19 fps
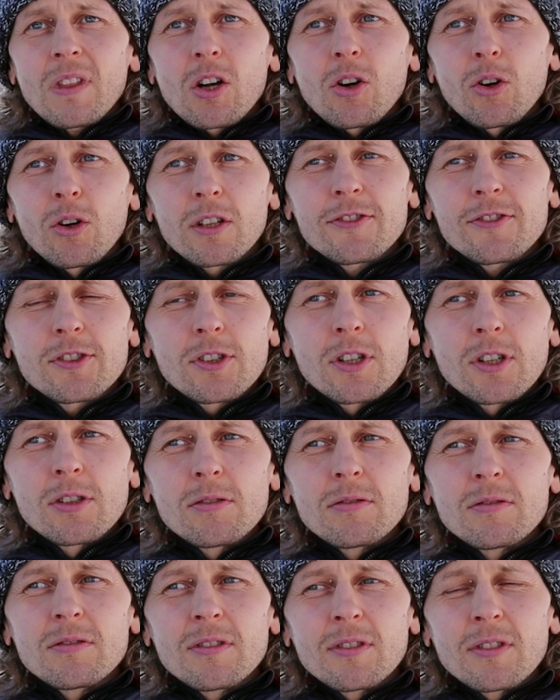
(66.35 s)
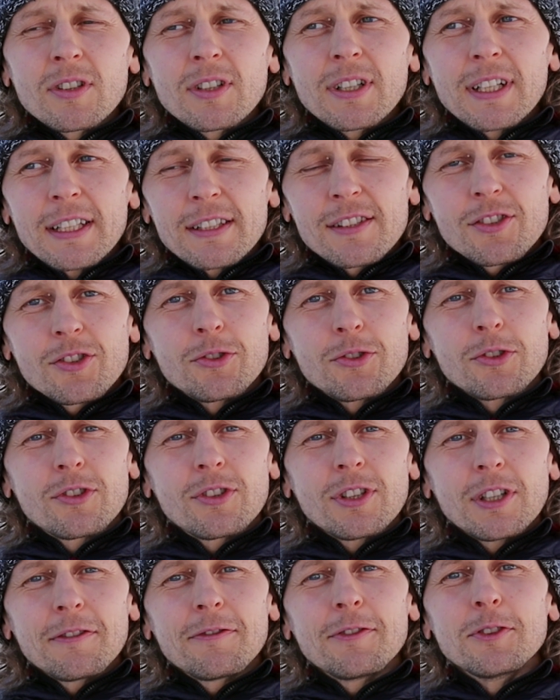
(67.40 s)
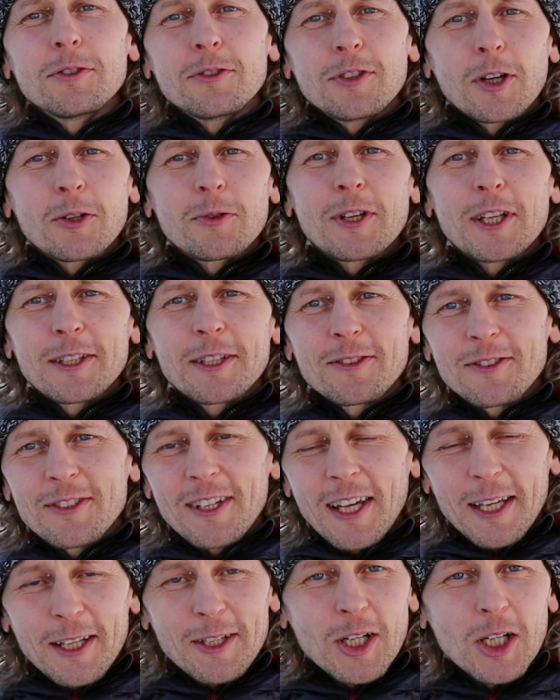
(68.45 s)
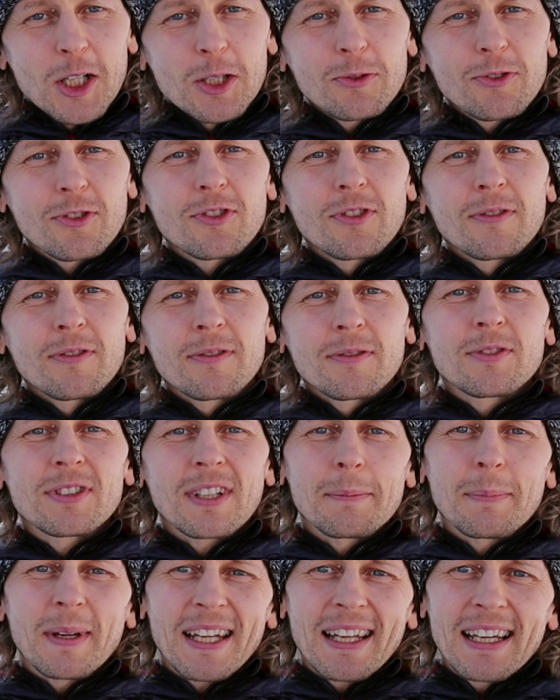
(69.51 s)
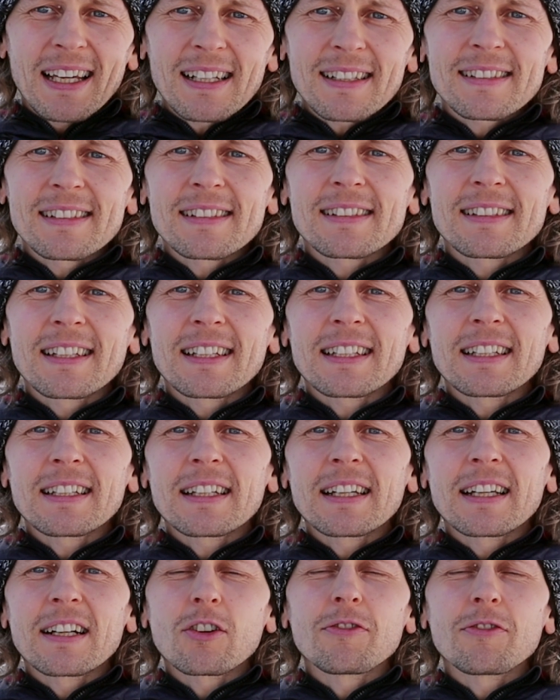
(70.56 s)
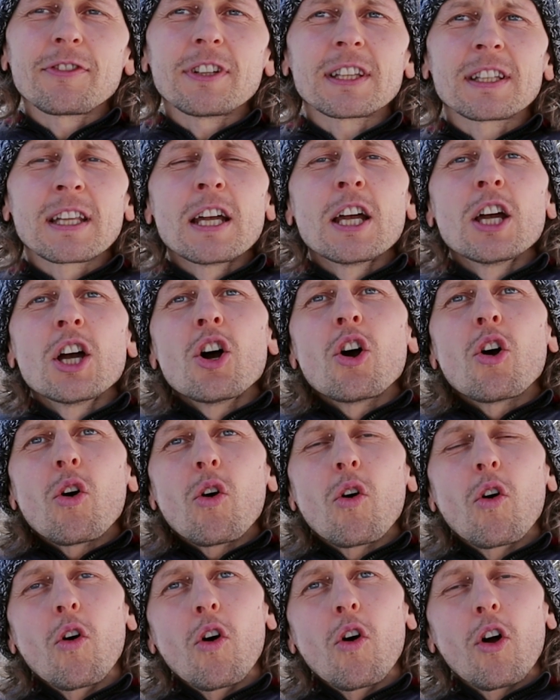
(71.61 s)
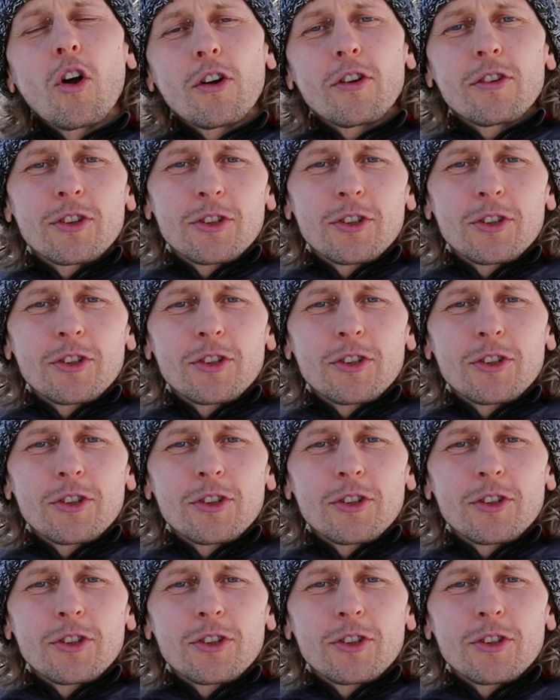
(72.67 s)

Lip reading: Also, it's good if you don't need to take notes, somebody else is taking care of it, or